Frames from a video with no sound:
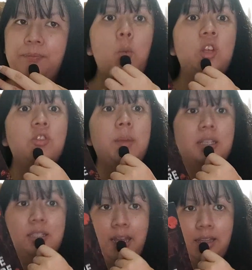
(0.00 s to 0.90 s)
which
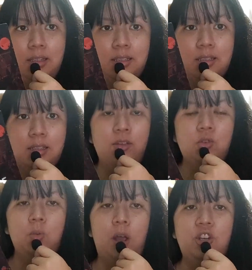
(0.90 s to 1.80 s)
makes sense as
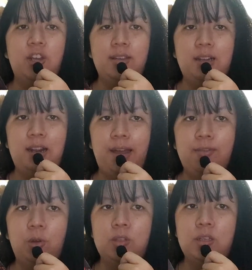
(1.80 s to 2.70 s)
to why she hasn't
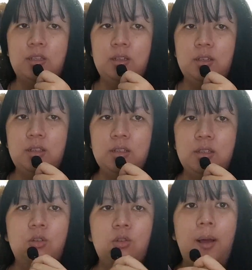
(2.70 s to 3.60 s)
left all these years
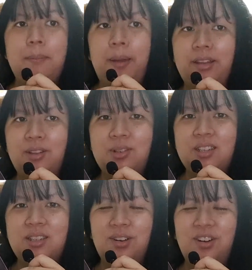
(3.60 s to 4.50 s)
to come back into
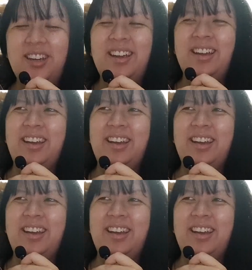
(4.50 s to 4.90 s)
this story.